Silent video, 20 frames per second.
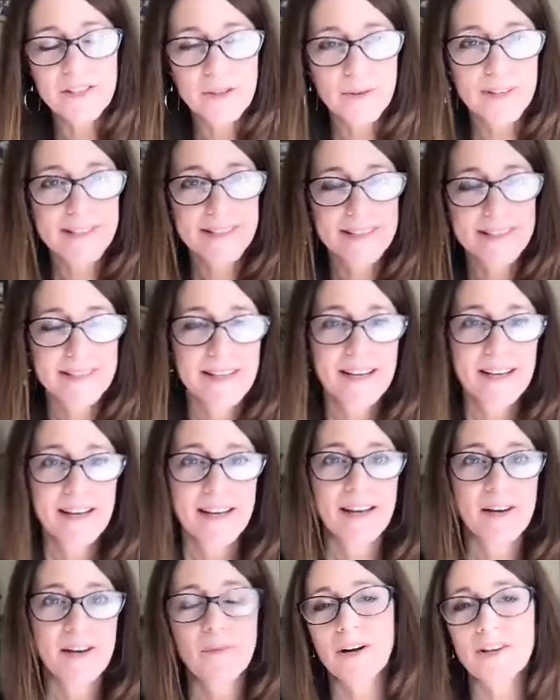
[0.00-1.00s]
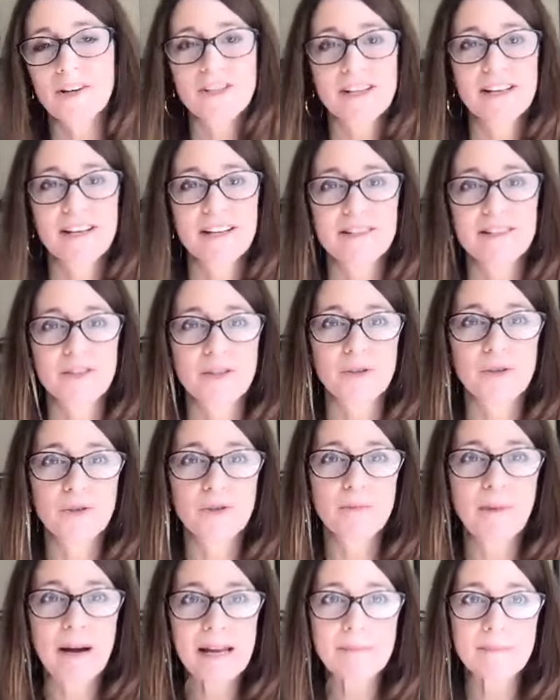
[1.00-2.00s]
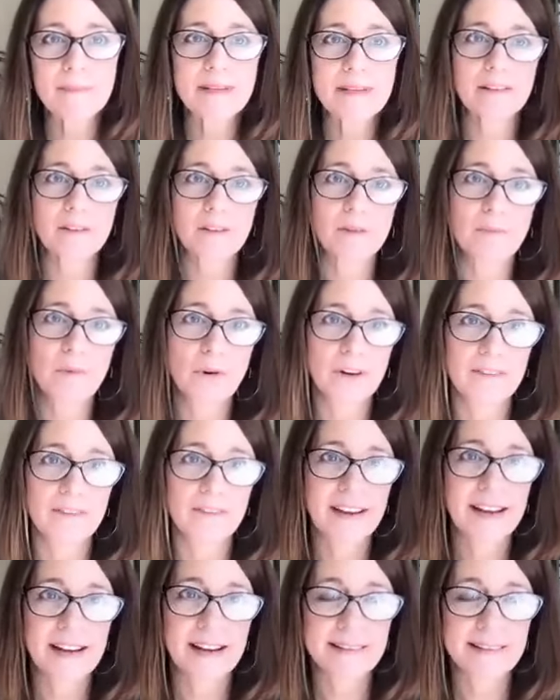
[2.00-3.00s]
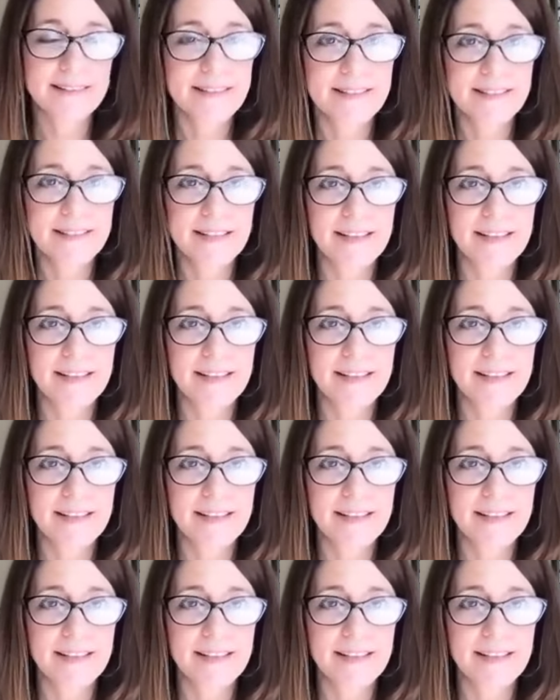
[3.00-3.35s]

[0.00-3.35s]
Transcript: to us and watching us who might be a little more advanced